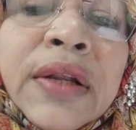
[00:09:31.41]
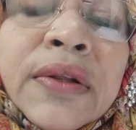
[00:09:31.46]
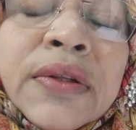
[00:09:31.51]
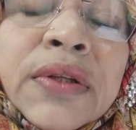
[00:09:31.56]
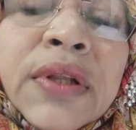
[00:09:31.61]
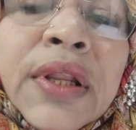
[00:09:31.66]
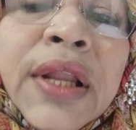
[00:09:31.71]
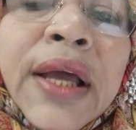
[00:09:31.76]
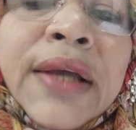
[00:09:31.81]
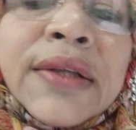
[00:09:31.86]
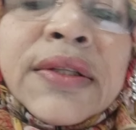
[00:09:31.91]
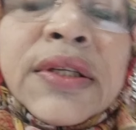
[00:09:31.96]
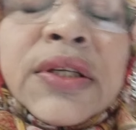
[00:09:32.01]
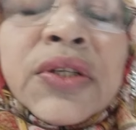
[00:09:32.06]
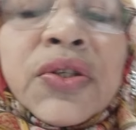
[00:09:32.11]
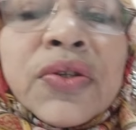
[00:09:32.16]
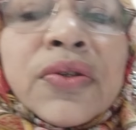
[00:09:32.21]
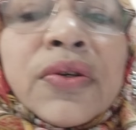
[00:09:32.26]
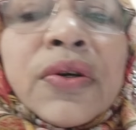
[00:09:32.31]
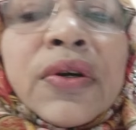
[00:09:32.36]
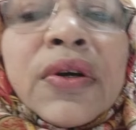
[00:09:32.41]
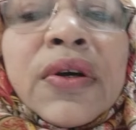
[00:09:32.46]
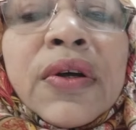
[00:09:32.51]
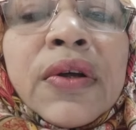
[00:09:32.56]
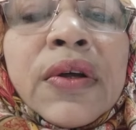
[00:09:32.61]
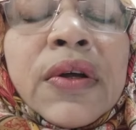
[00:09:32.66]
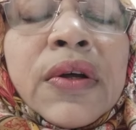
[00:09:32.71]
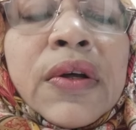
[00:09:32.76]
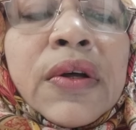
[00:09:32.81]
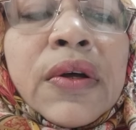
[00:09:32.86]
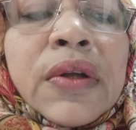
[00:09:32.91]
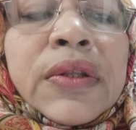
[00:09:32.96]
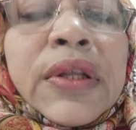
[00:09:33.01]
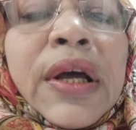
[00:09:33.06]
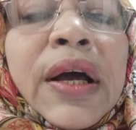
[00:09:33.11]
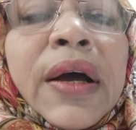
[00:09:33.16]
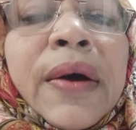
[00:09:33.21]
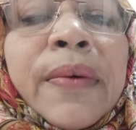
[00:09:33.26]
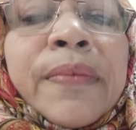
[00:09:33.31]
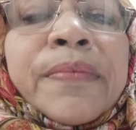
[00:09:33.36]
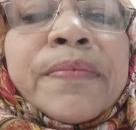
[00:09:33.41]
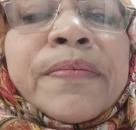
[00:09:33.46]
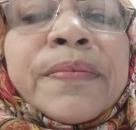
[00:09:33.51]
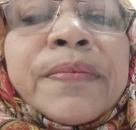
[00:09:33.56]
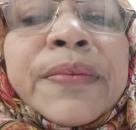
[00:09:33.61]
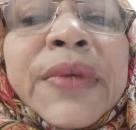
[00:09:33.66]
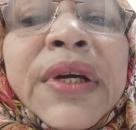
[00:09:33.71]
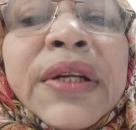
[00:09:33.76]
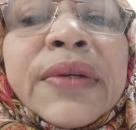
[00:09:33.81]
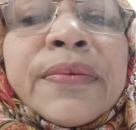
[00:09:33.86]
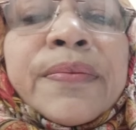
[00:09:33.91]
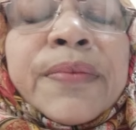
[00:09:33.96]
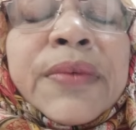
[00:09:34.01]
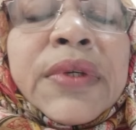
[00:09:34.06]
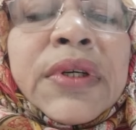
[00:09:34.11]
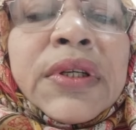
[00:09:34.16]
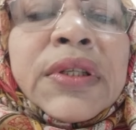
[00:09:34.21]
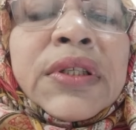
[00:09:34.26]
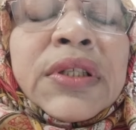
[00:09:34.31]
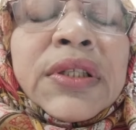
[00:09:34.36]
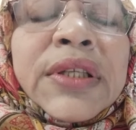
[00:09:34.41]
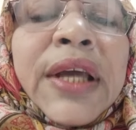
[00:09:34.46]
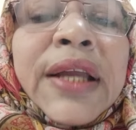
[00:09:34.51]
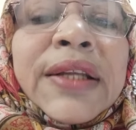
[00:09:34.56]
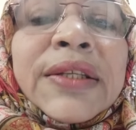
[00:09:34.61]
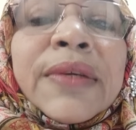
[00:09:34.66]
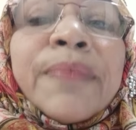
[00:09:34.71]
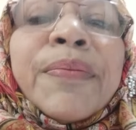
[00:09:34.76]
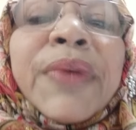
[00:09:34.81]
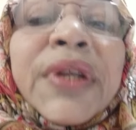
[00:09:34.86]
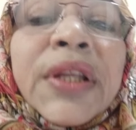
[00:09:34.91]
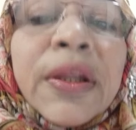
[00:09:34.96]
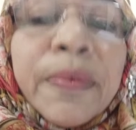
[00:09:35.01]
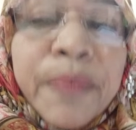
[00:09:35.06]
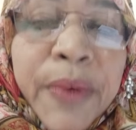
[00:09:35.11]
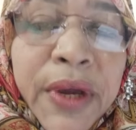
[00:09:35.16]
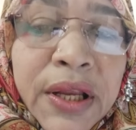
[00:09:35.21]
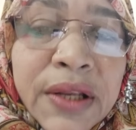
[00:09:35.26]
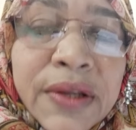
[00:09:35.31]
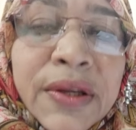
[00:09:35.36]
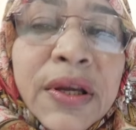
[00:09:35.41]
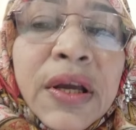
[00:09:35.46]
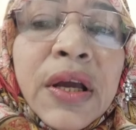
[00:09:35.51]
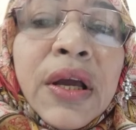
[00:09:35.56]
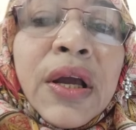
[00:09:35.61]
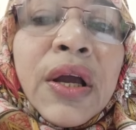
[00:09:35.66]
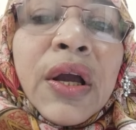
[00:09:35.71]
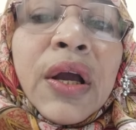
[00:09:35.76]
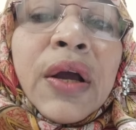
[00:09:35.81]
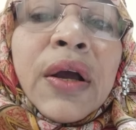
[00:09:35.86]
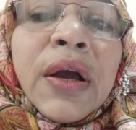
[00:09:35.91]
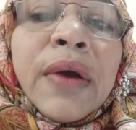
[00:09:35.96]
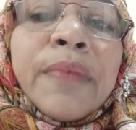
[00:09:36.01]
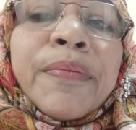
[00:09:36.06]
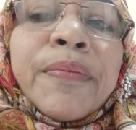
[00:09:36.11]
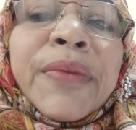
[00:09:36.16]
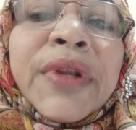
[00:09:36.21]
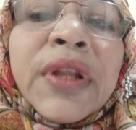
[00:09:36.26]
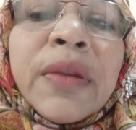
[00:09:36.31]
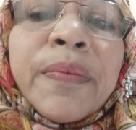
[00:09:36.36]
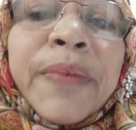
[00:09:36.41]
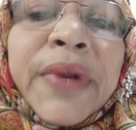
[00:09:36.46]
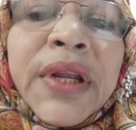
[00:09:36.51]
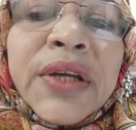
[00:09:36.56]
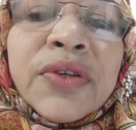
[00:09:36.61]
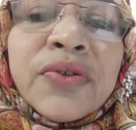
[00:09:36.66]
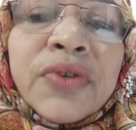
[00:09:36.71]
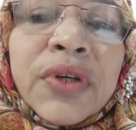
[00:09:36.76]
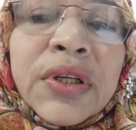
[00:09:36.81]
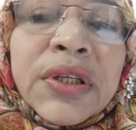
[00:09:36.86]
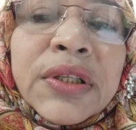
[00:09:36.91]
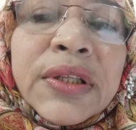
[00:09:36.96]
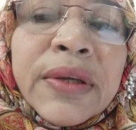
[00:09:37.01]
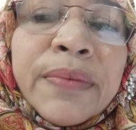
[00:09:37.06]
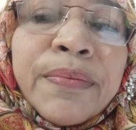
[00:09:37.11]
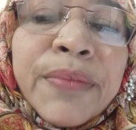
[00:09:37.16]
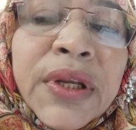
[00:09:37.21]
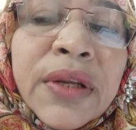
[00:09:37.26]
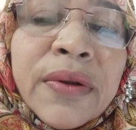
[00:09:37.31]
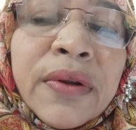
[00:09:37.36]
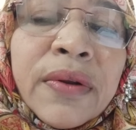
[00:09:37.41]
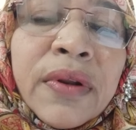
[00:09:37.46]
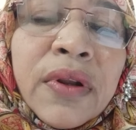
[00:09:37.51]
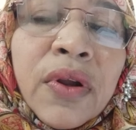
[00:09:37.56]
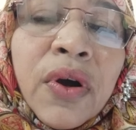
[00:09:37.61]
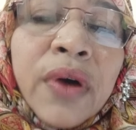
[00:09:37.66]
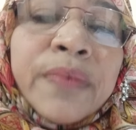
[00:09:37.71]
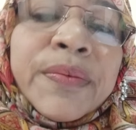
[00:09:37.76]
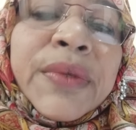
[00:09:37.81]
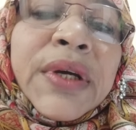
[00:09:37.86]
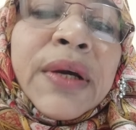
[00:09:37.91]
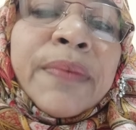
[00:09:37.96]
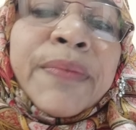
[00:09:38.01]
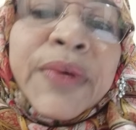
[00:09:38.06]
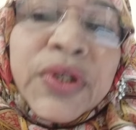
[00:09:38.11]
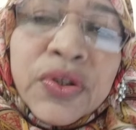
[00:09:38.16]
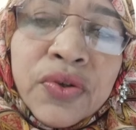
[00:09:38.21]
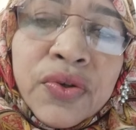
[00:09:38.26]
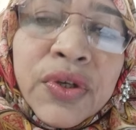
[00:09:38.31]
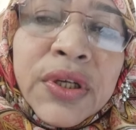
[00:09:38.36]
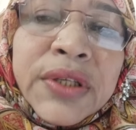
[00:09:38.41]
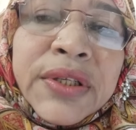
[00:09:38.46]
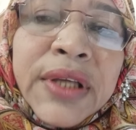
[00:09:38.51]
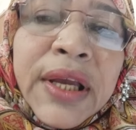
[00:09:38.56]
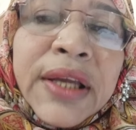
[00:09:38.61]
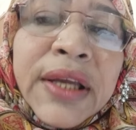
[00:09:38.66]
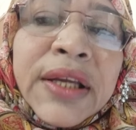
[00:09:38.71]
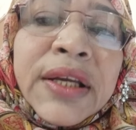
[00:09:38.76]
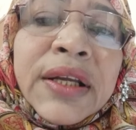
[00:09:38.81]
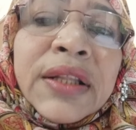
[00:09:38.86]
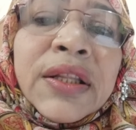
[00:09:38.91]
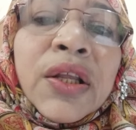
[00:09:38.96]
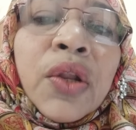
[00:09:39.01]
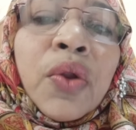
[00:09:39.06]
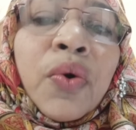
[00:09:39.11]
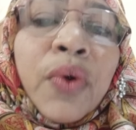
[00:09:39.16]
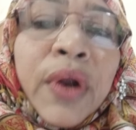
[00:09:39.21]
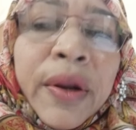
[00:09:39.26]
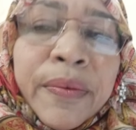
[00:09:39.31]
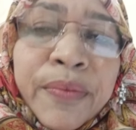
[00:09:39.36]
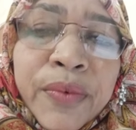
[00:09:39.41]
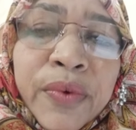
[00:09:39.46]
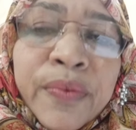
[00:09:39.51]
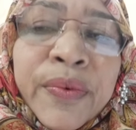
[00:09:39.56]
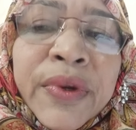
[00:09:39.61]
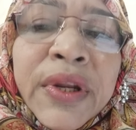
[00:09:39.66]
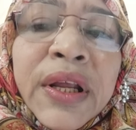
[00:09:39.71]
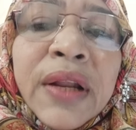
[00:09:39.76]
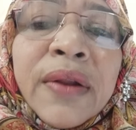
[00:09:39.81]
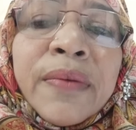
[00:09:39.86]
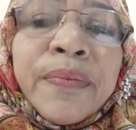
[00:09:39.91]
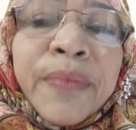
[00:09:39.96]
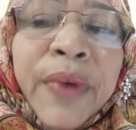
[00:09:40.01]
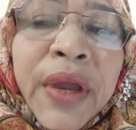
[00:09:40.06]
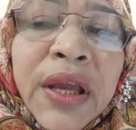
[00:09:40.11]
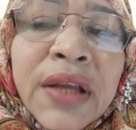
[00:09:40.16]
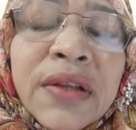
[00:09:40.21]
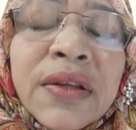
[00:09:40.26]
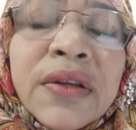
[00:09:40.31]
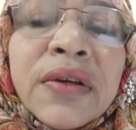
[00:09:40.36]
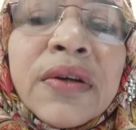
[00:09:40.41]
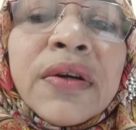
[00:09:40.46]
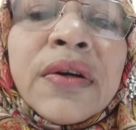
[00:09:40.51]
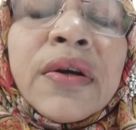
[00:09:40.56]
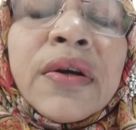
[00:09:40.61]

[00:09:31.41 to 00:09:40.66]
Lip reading: like this. There is sign of the middle pain. Middle pain, actually the middle of the menstrual cycle, the lower abdominal pain,